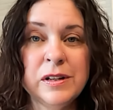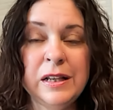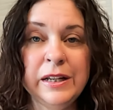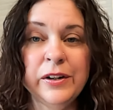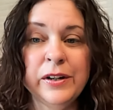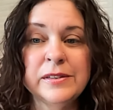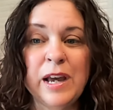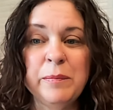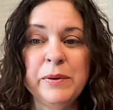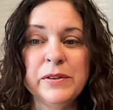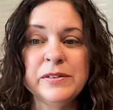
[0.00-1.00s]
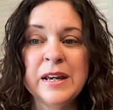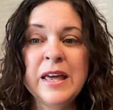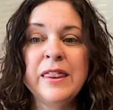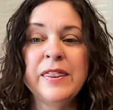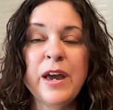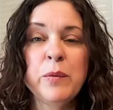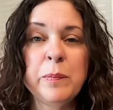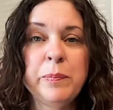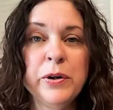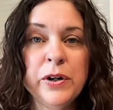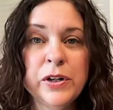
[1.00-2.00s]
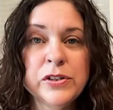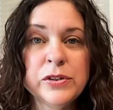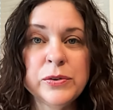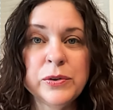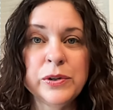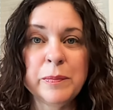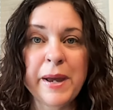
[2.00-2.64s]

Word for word: clear examples. They will push through your